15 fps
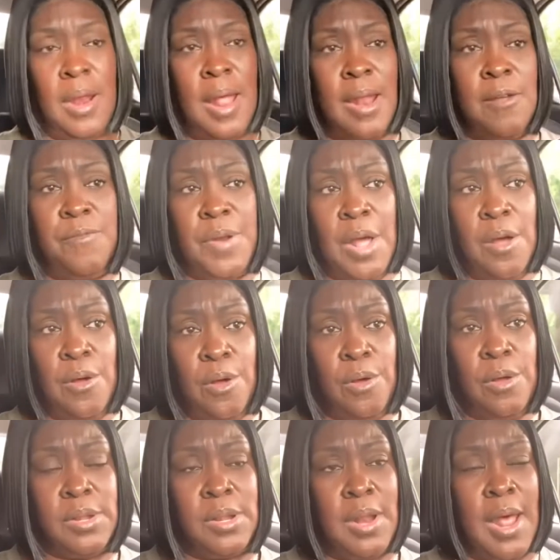a lot of
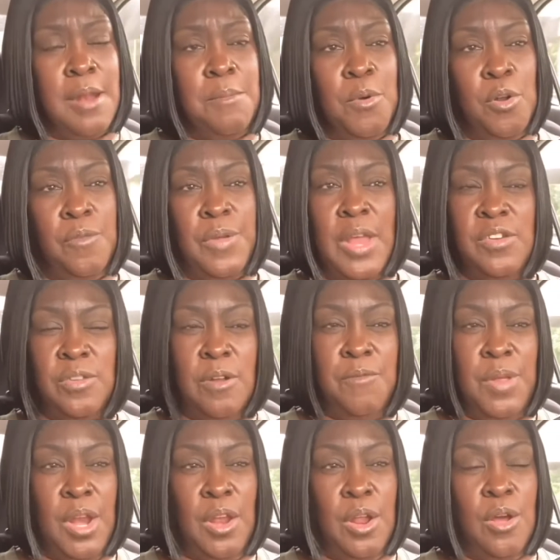blogs, a lot of motivational
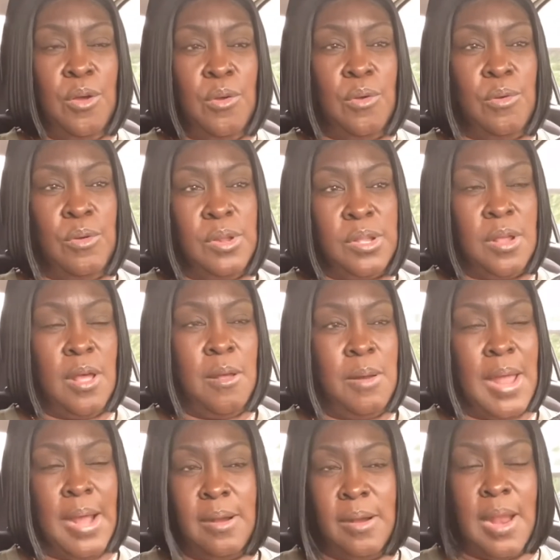videos, um,
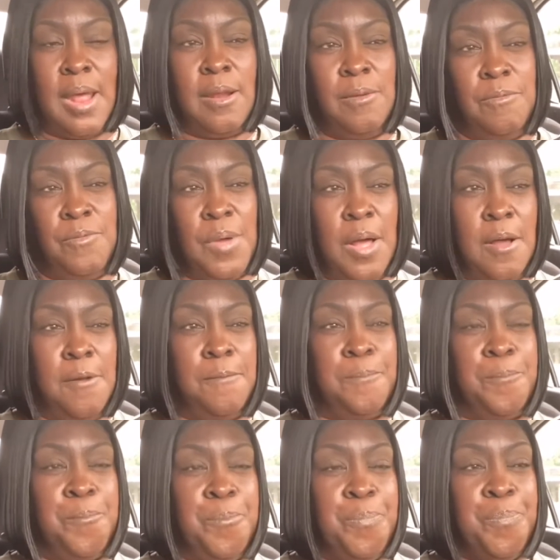like a lot of
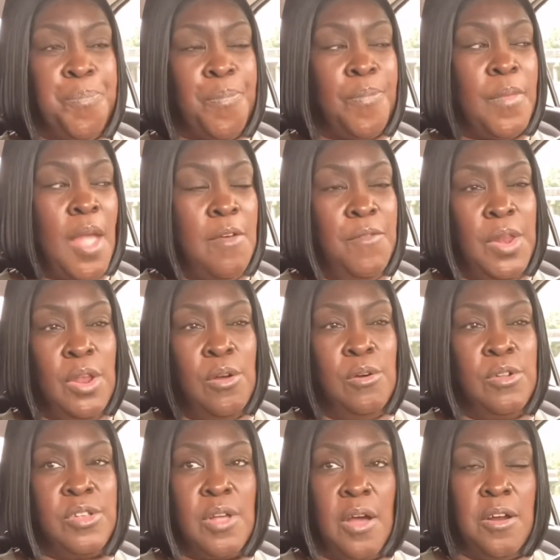um,
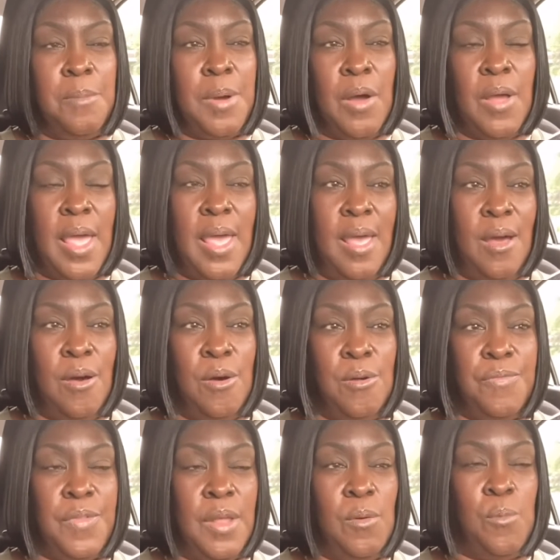videos talking about
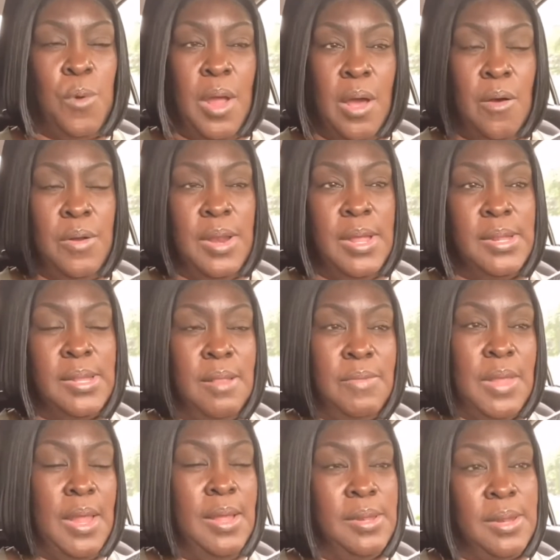health and wellness and
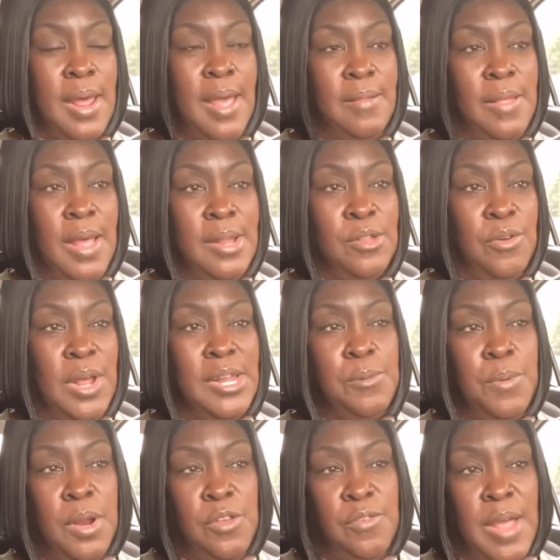things like that. So that's
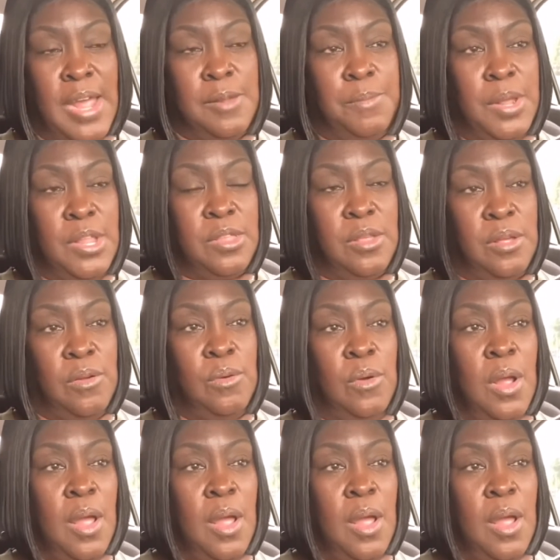what attracts me to